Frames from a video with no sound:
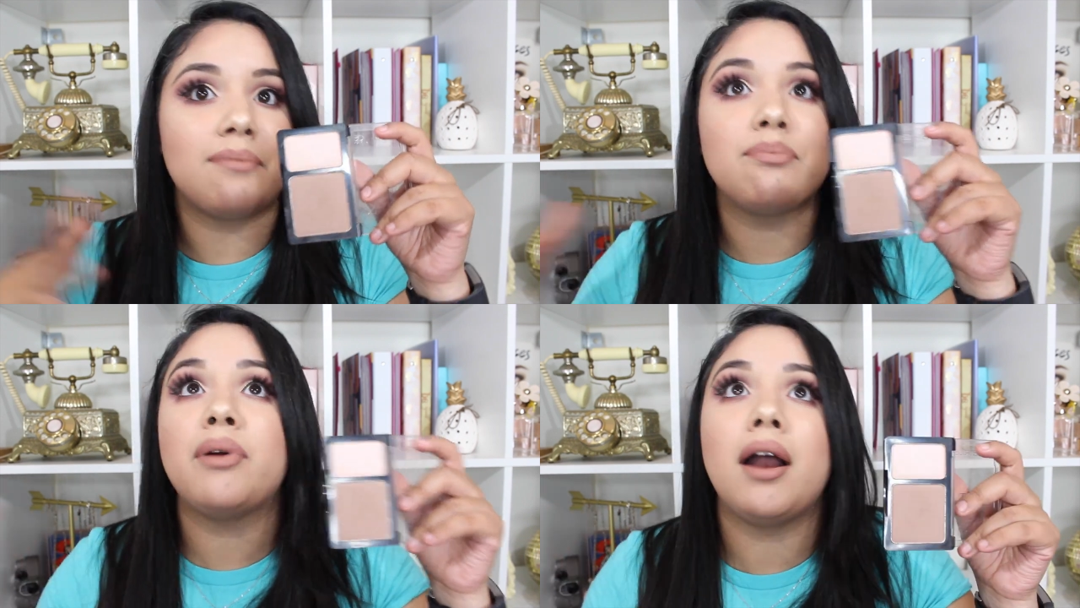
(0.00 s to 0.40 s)

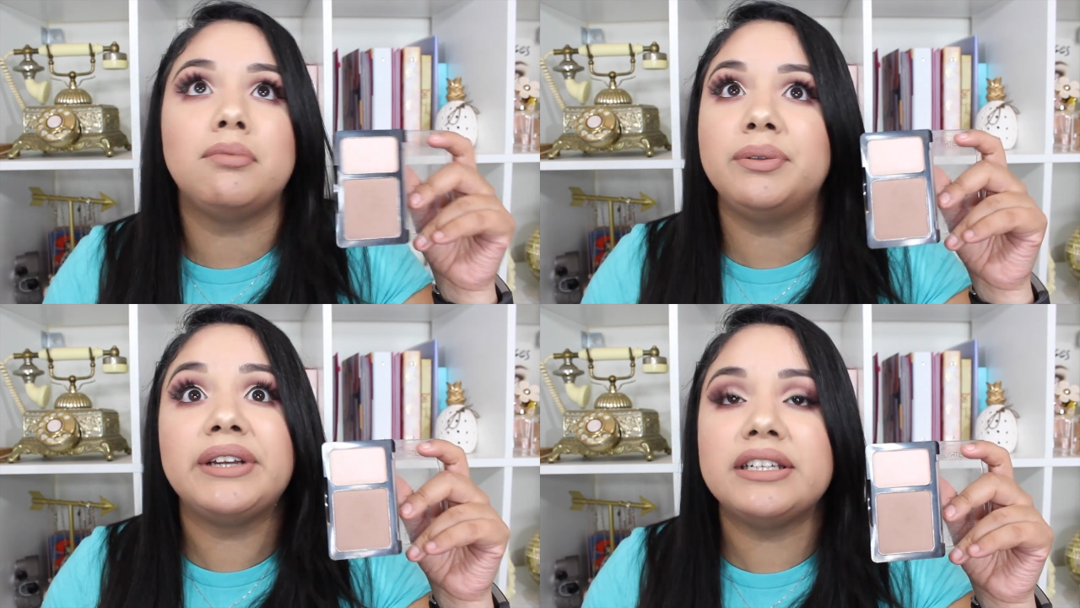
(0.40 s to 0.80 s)
I've
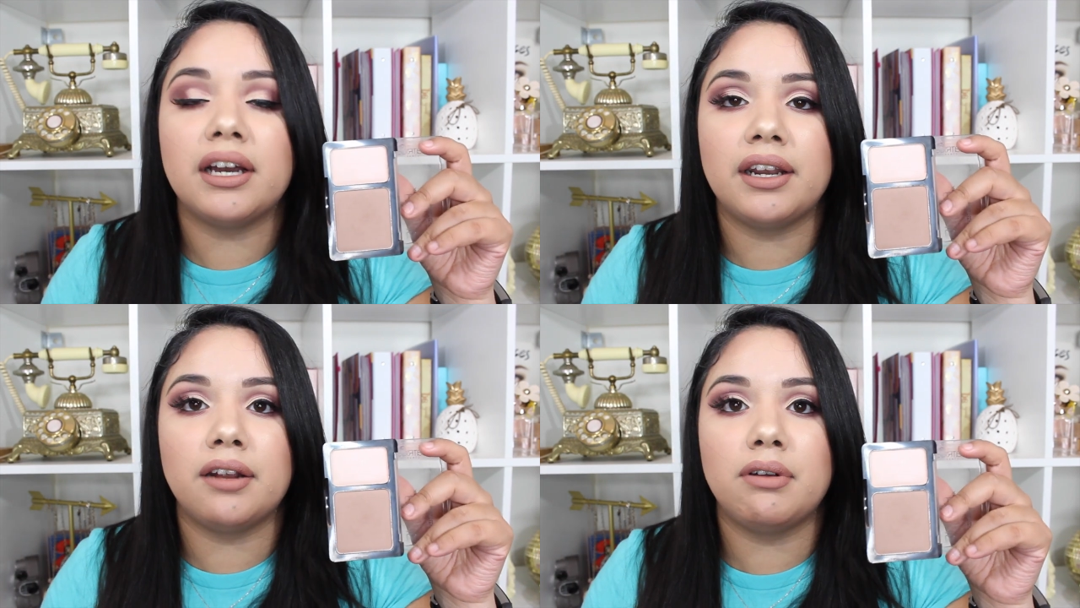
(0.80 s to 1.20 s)
probably
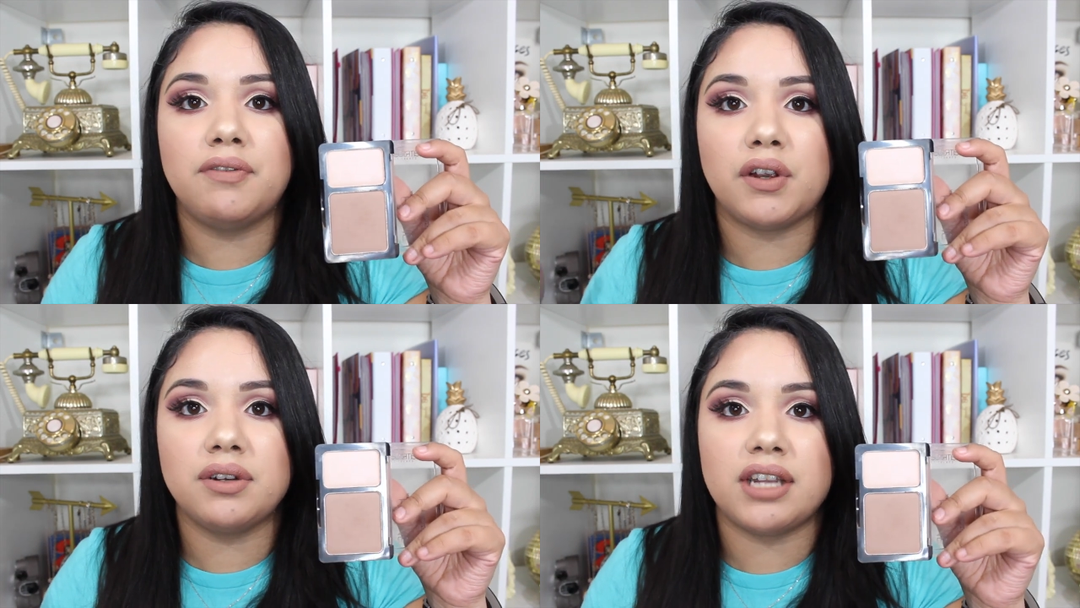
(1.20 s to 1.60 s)
done a
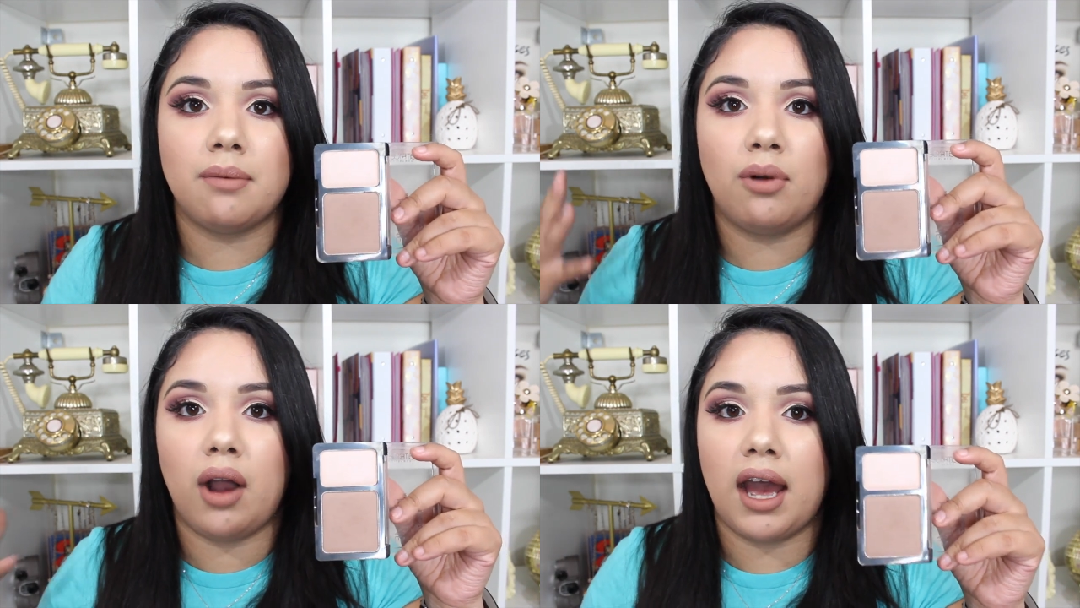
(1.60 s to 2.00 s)
review and
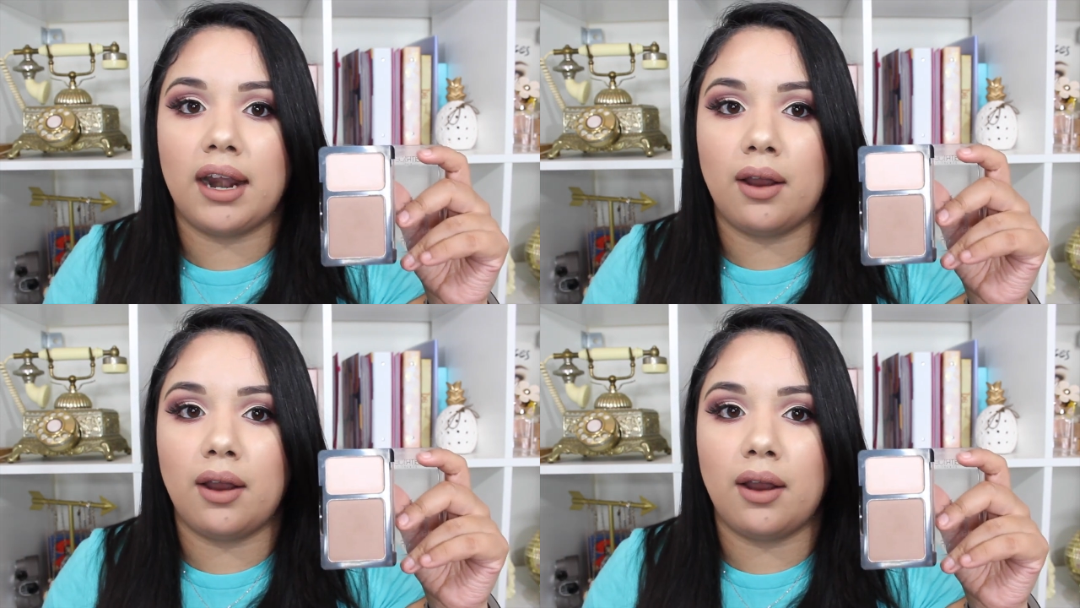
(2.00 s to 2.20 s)
demo on